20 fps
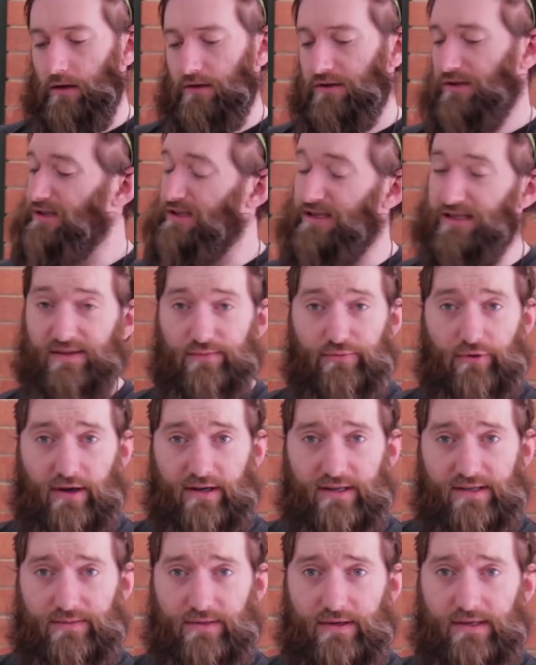just as a
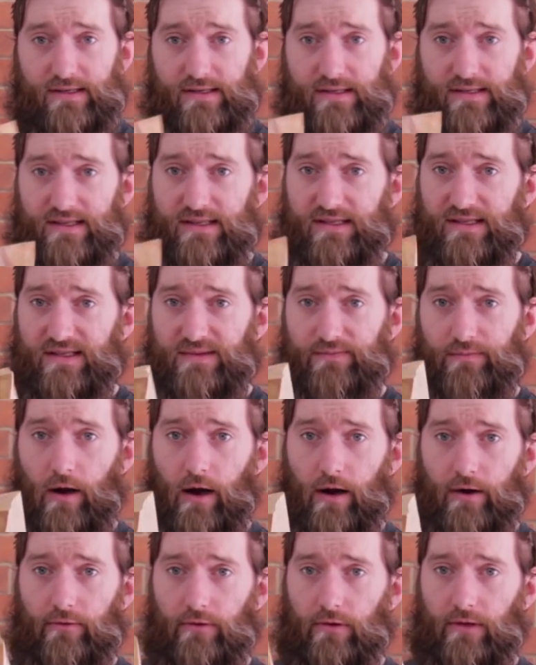practice piece. It's a
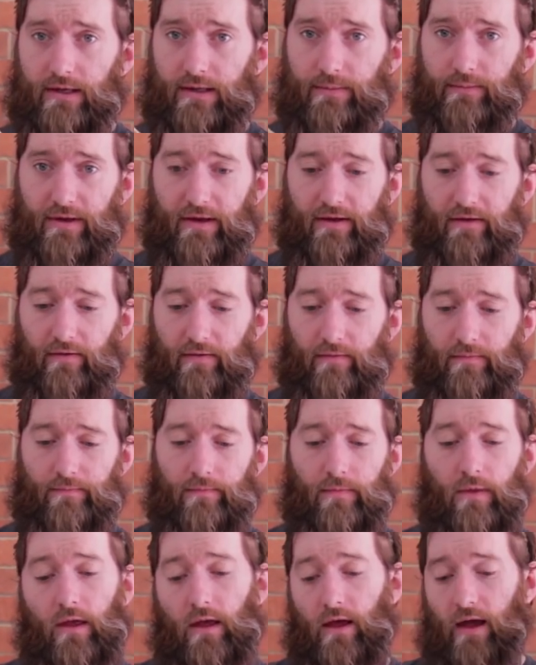spirally piece
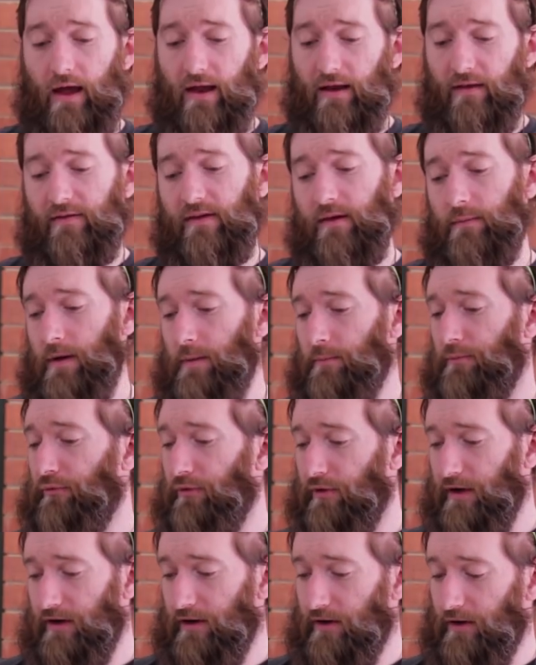and it's come out
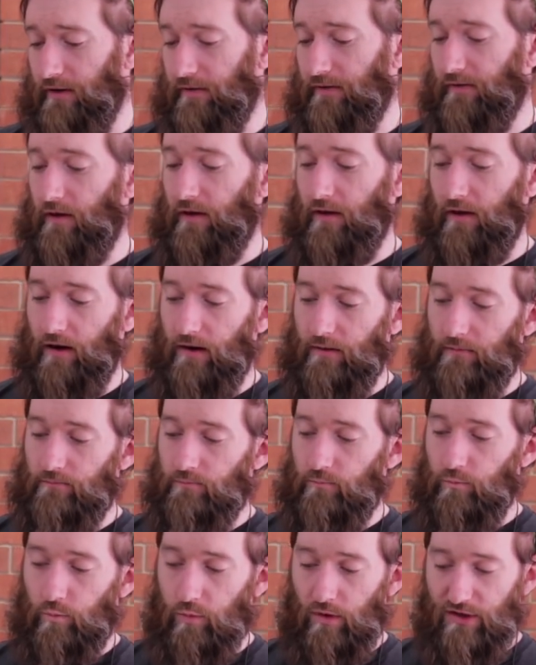pretty nice. I
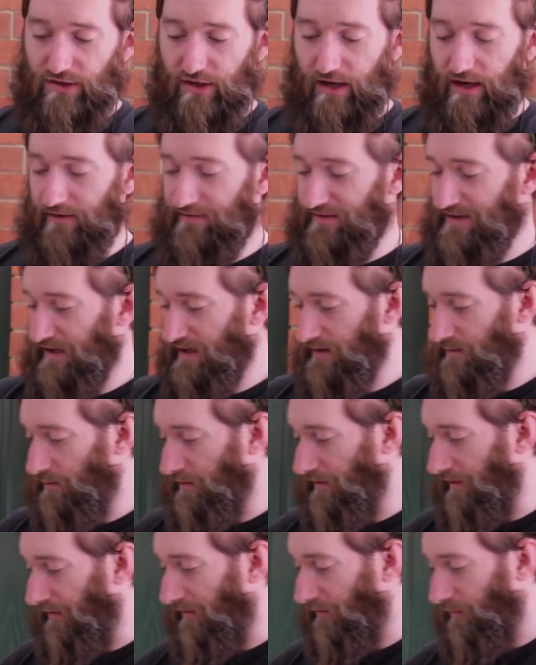wish I had started
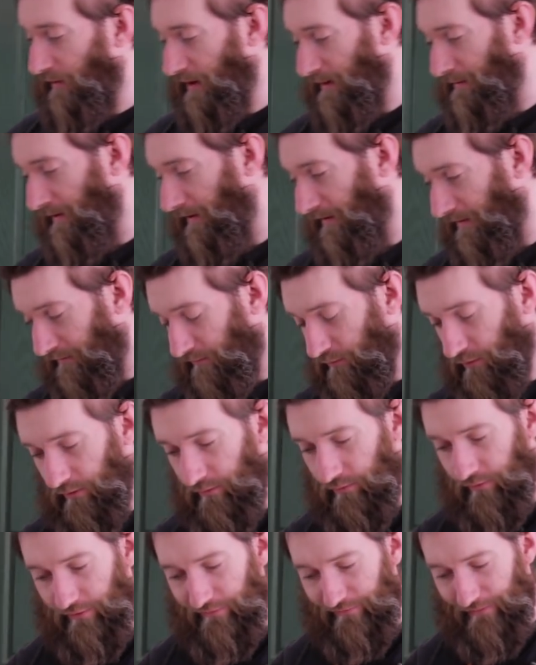with a square piece of wood. It
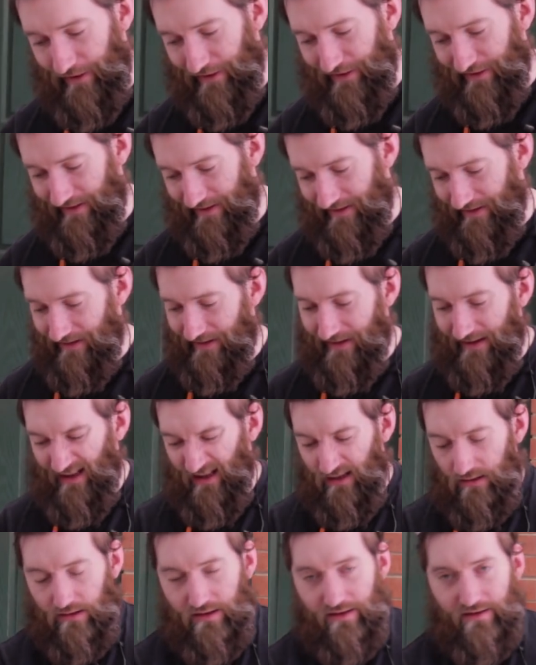would have made it a
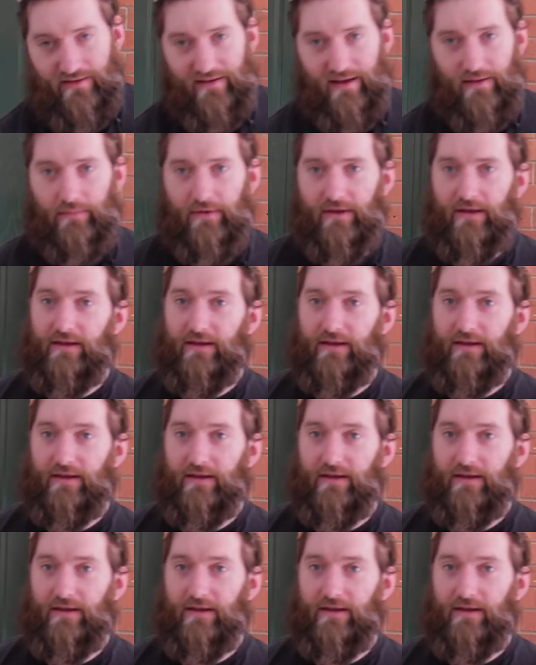tad bit